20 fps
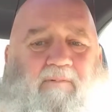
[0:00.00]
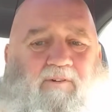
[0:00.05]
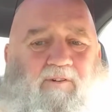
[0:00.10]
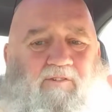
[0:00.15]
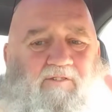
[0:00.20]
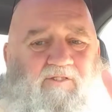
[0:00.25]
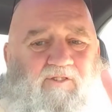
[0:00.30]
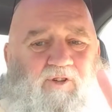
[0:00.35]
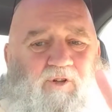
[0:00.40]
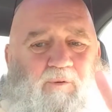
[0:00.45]

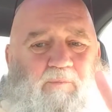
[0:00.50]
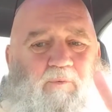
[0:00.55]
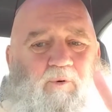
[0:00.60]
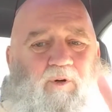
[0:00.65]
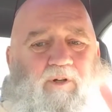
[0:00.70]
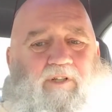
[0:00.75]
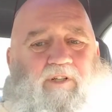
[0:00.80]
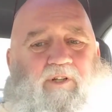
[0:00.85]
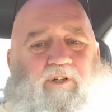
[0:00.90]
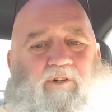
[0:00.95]
There's two
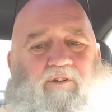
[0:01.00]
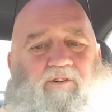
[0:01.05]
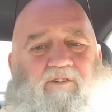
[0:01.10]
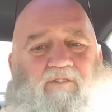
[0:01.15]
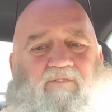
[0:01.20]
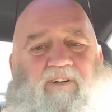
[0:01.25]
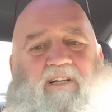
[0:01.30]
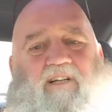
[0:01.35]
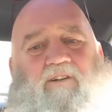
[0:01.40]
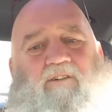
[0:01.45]
more years
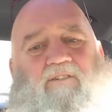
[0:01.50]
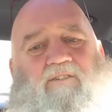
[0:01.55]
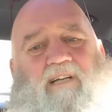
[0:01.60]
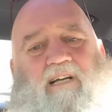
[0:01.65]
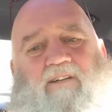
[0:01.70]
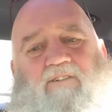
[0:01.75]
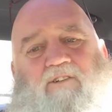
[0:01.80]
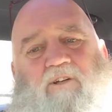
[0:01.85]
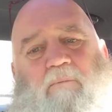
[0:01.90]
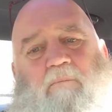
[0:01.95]
of videos
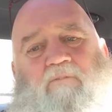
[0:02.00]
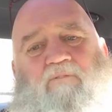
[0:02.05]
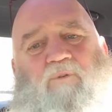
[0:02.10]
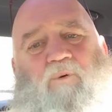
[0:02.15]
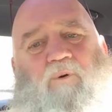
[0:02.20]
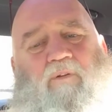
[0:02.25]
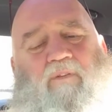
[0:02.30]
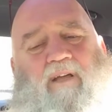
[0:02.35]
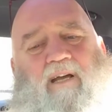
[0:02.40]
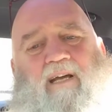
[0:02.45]
out there
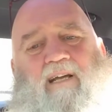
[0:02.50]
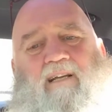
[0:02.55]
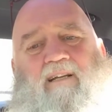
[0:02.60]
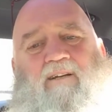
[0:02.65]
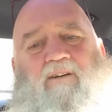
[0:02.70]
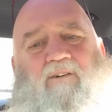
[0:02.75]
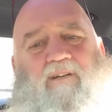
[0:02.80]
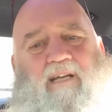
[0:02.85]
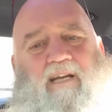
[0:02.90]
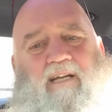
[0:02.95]
before that,
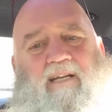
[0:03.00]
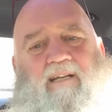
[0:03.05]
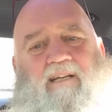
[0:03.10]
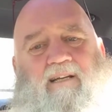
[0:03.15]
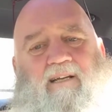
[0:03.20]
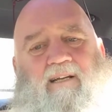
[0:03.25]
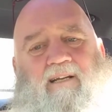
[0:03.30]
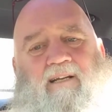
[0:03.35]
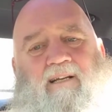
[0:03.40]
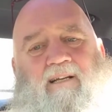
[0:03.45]
okay?
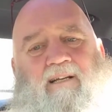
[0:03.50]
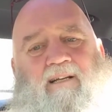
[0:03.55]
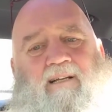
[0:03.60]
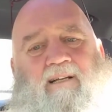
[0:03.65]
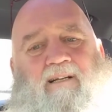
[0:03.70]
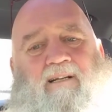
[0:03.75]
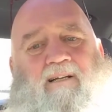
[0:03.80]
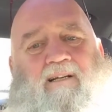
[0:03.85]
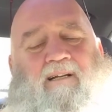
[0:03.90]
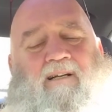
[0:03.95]

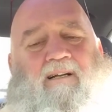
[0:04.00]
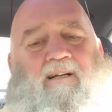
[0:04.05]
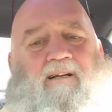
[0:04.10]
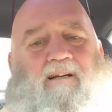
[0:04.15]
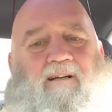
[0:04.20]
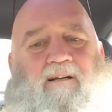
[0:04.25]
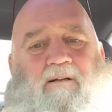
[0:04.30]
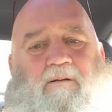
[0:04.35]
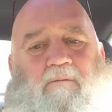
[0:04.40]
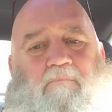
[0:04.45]

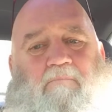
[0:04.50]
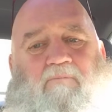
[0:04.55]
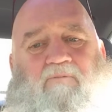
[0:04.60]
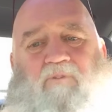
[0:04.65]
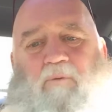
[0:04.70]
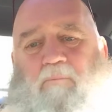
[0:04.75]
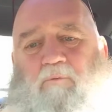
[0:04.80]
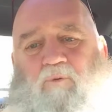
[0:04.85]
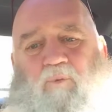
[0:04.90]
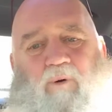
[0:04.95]
From
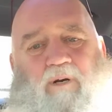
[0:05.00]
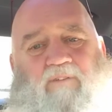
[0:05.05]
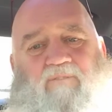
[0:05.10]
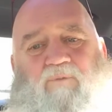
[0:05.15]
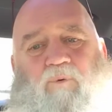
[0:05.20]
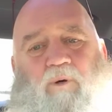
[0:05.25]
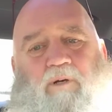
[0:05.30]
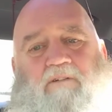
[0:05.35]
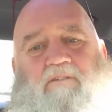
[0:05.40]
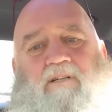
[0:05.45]

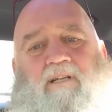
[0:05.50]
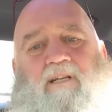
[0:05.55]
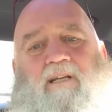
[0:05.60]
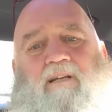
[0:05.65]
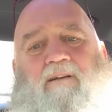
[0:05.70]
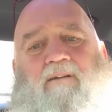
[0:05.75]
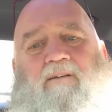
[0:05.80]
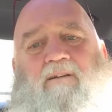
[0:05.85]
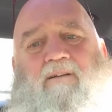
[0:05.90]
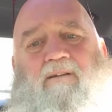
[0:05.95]

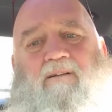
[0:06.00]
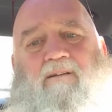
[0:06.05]
2014.